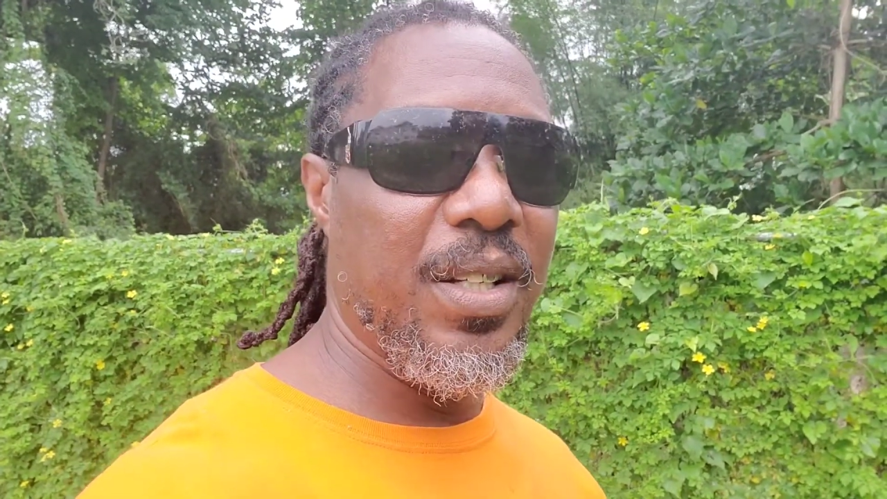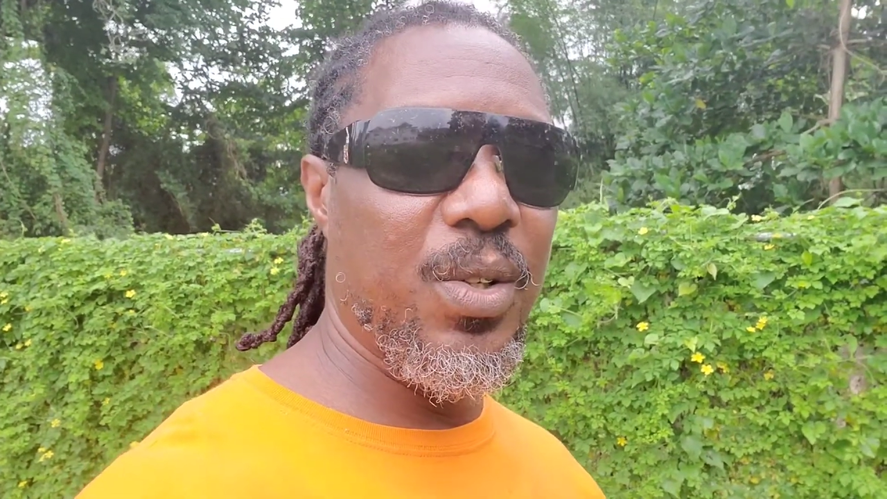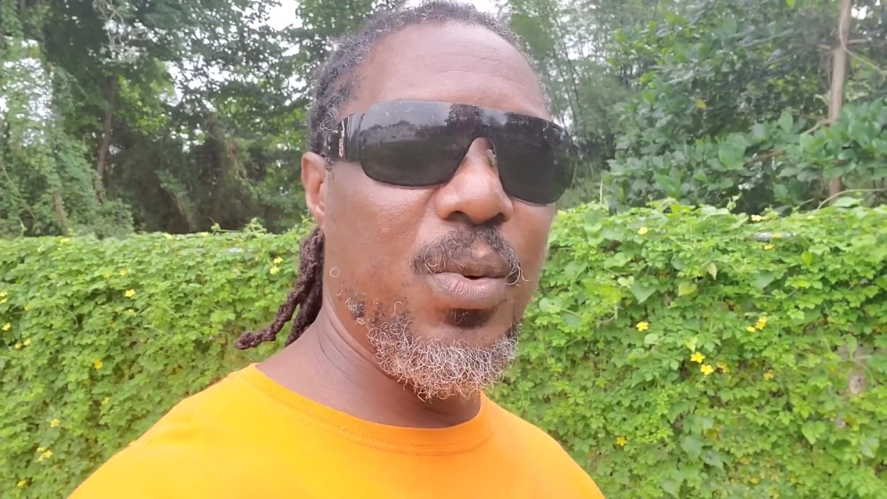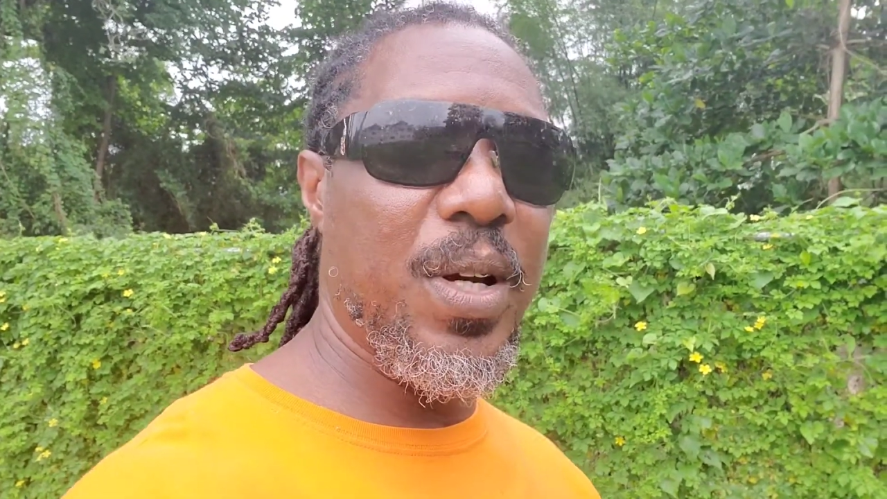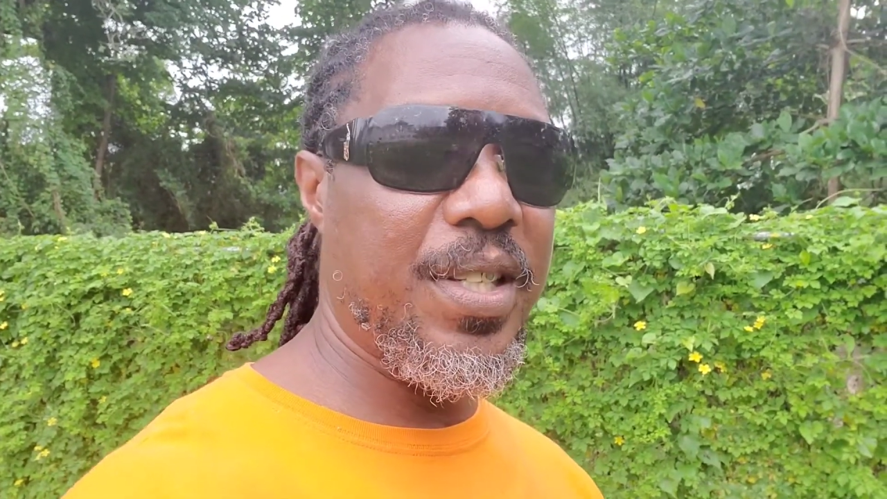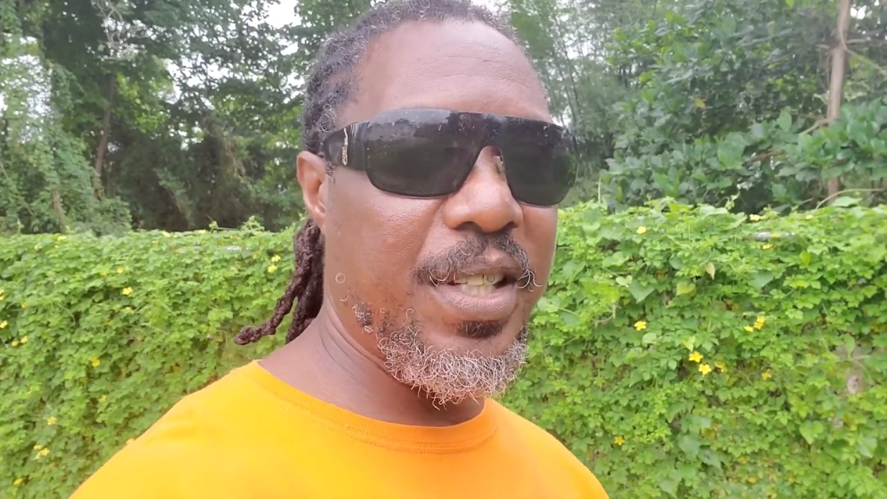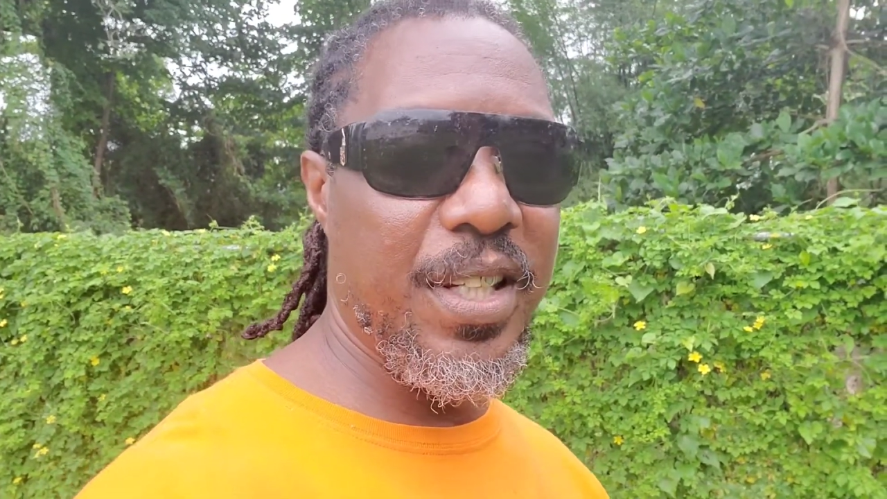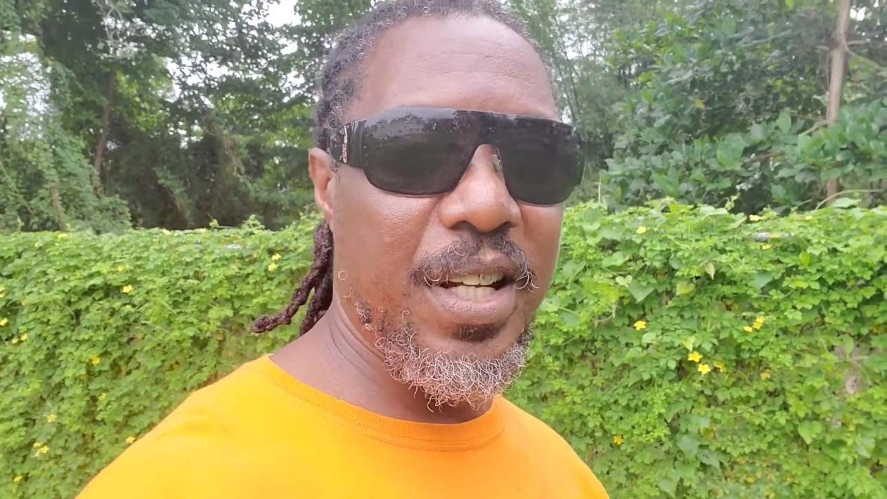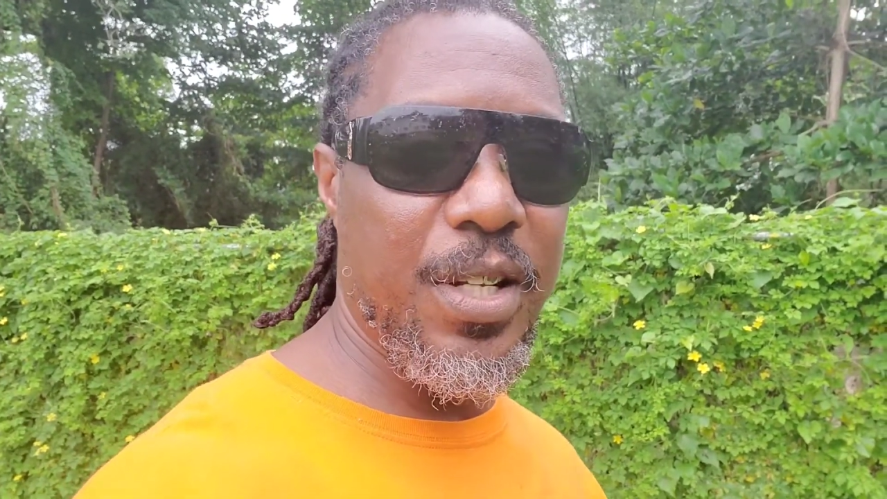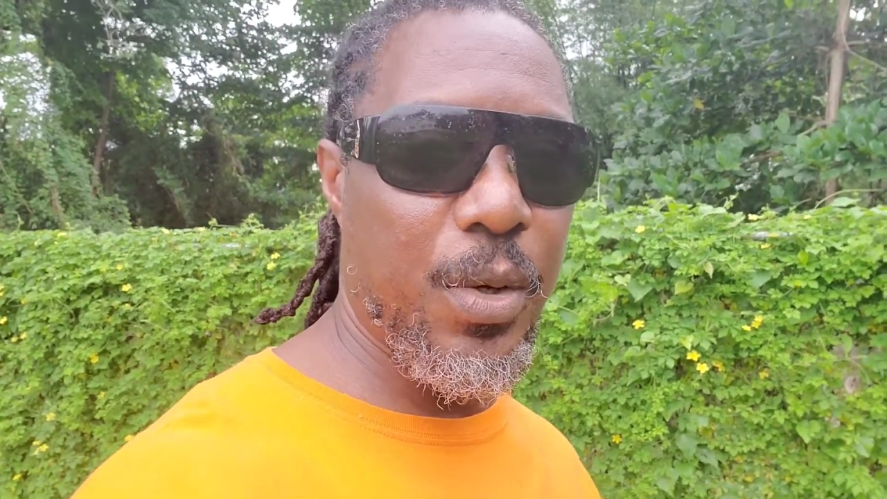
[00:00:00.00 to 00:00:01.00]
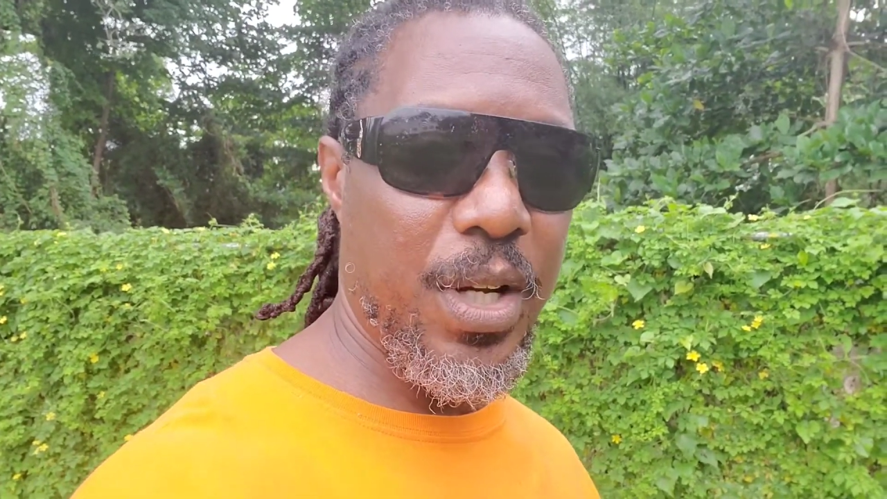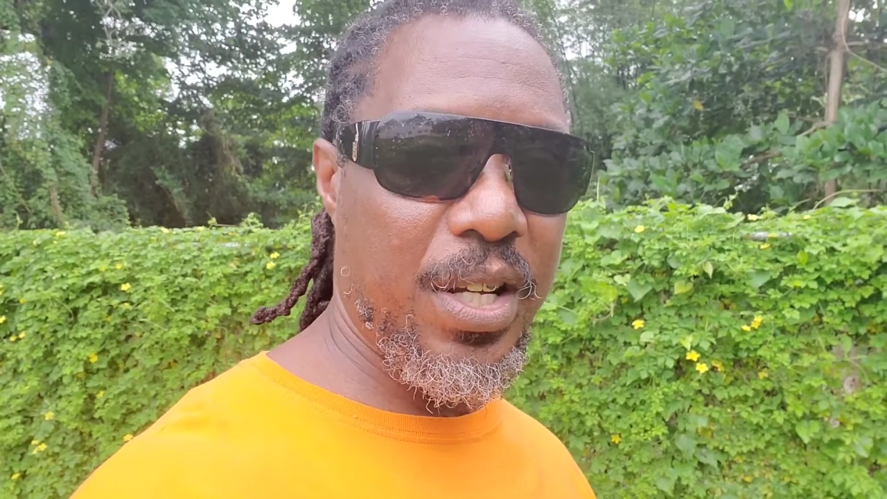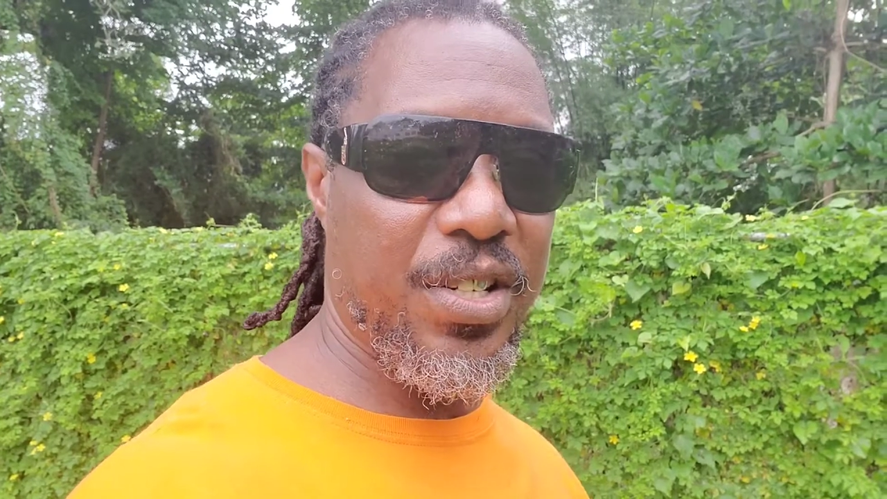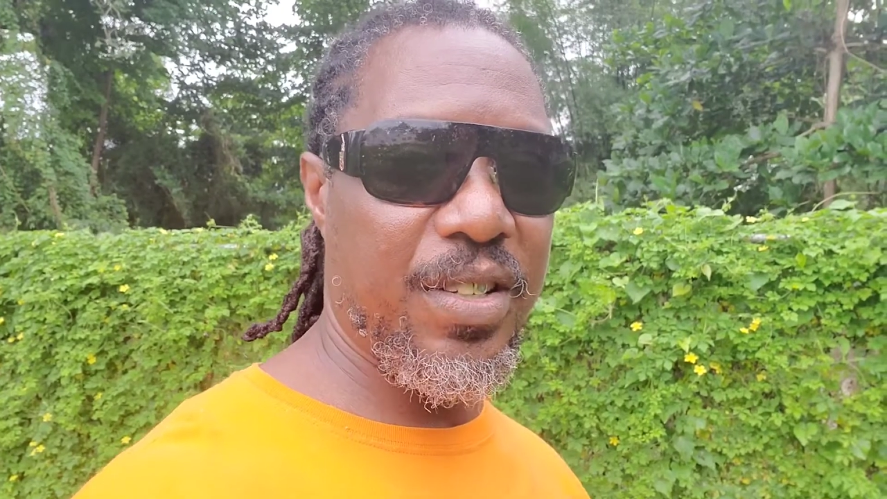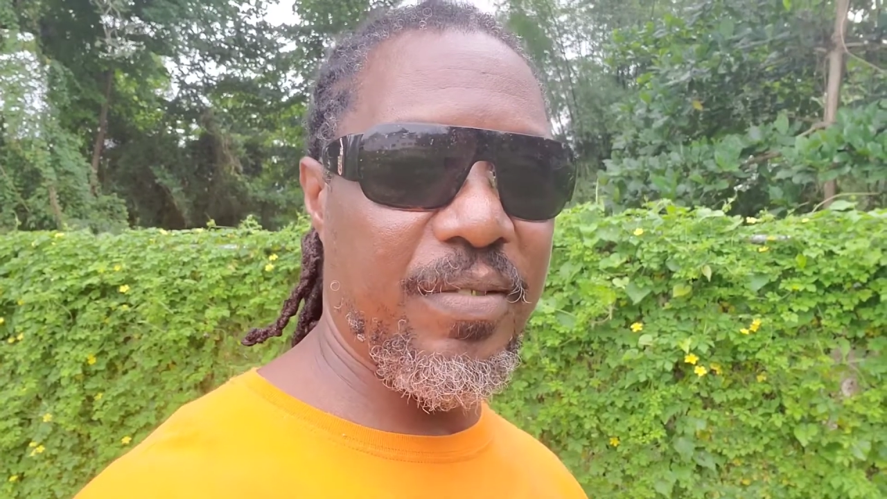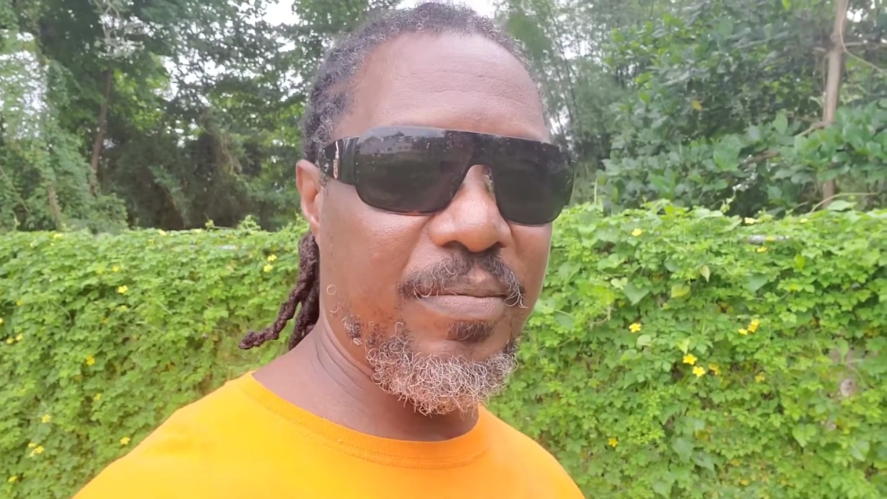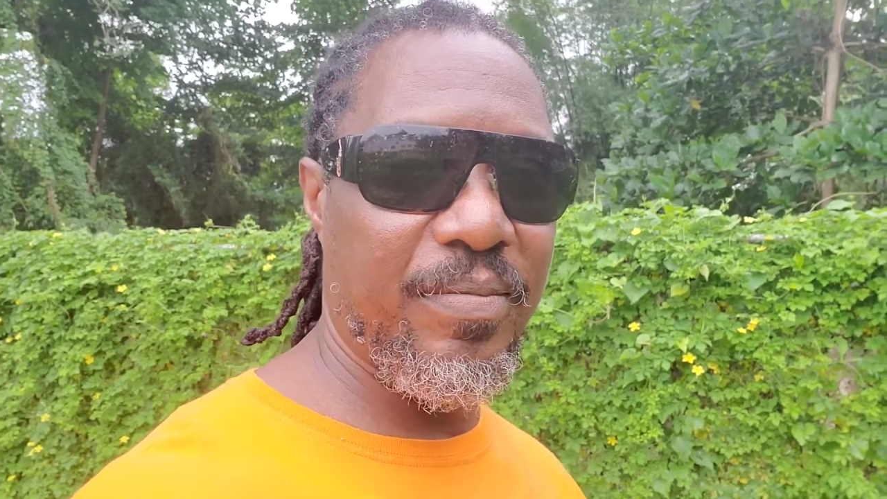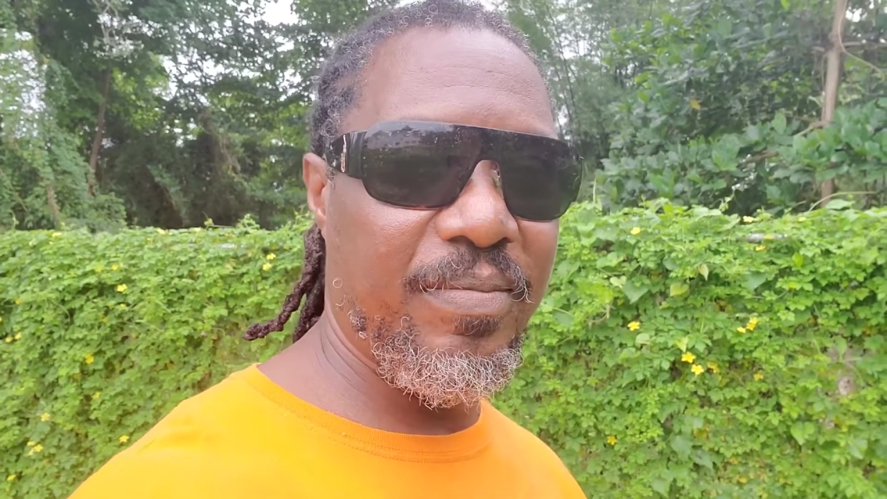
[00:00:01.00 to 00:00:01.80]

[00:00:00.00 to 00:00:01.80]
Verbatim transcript: always needing a donation.